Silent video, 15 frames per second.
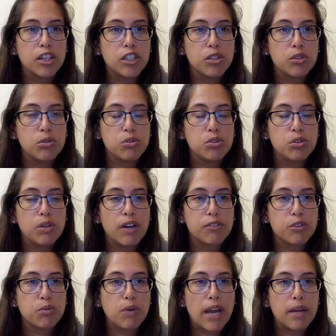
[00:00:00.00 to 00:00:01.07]
You do have
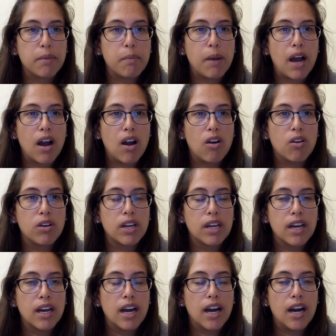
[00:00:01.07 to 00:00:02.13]
to write about
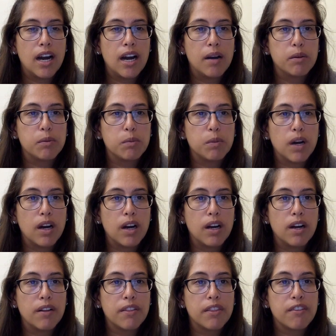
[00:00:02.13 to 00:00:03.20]

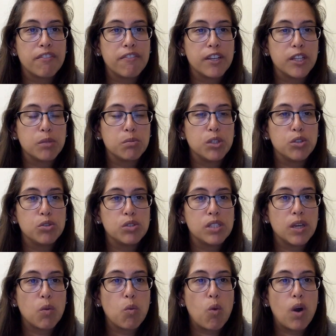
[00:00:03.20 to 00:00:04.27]
the film
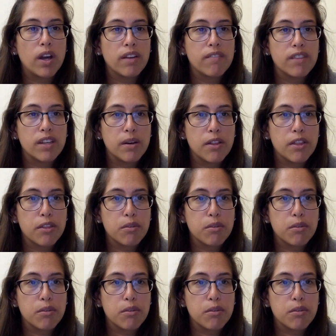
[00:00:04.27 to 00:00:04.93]
using one of the